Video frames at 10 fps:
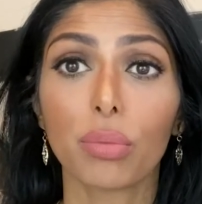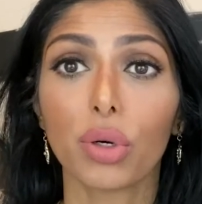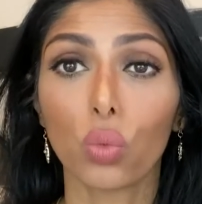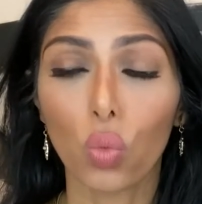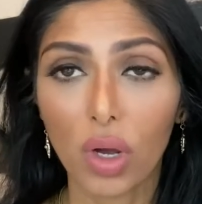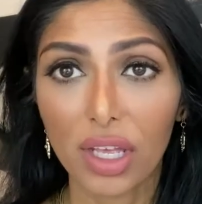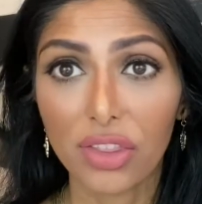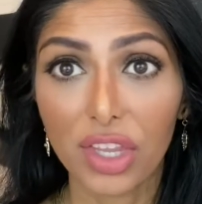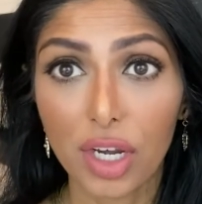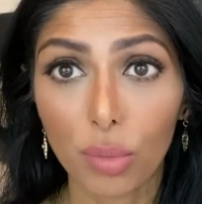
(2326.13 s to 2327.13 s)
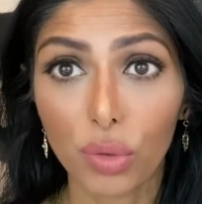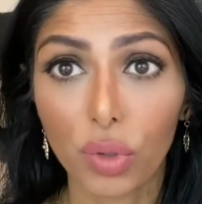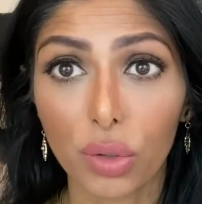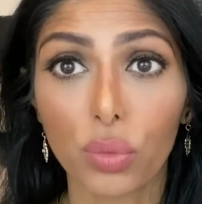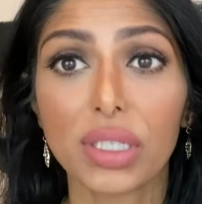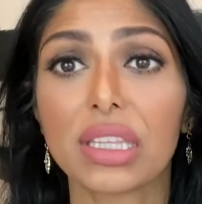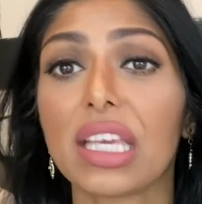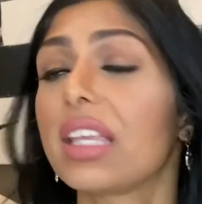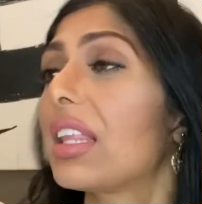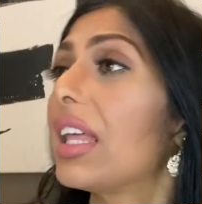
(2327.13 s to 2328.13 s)
But what the number one
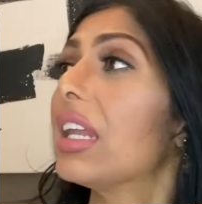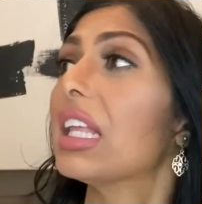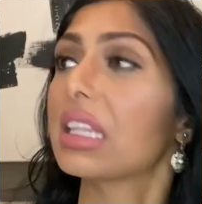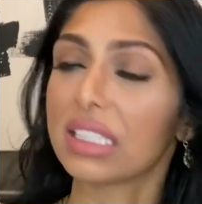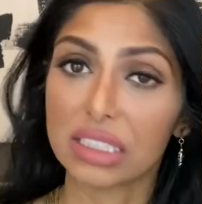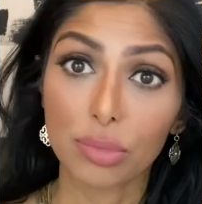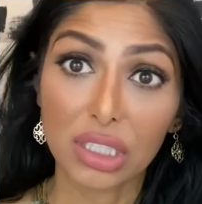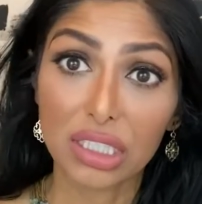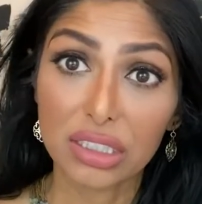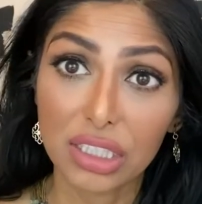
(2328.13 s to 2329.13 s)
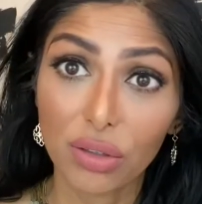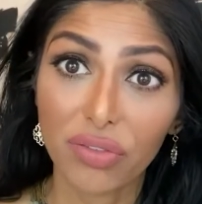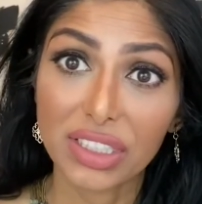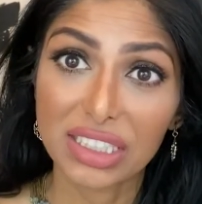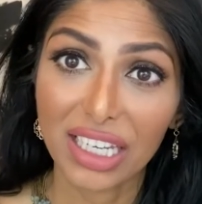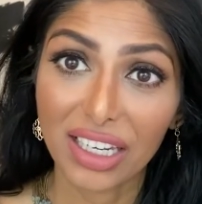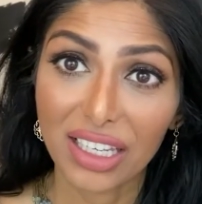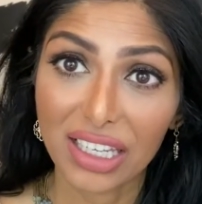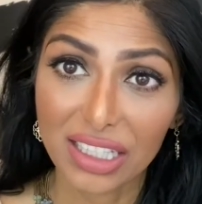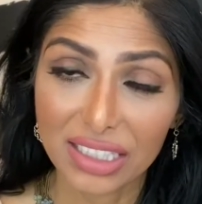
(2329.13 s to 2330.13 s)
thing that leads them to continue
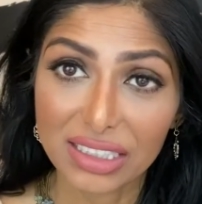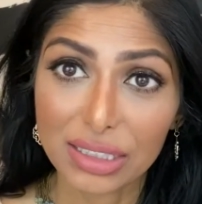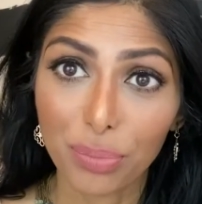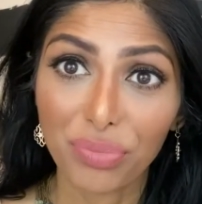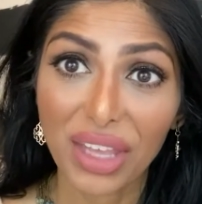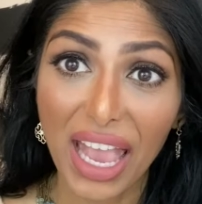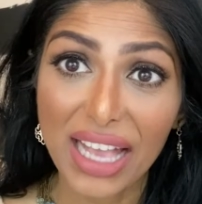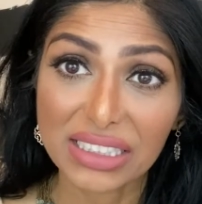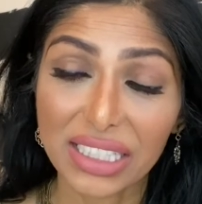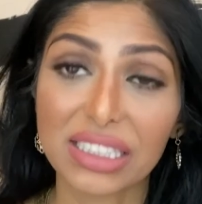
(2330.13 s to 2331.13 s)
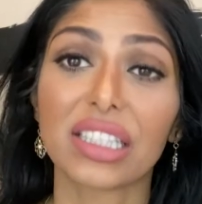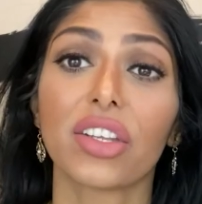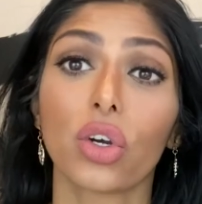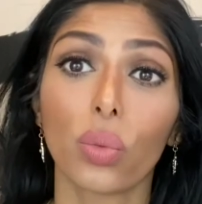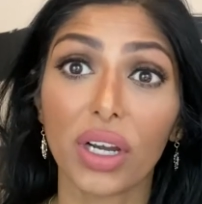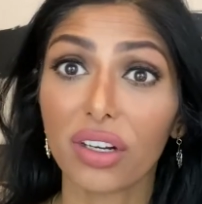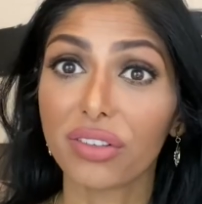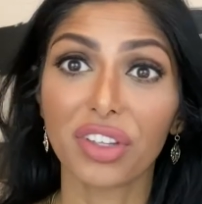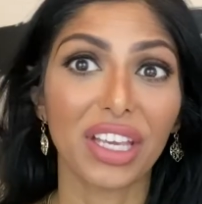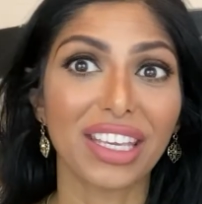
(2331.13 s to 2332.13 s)
investigating is assets that they're aware
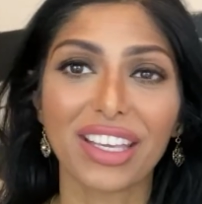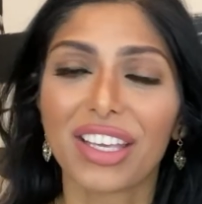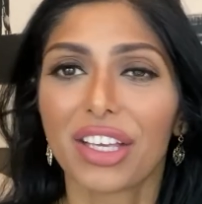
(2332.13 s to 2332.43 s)
of, like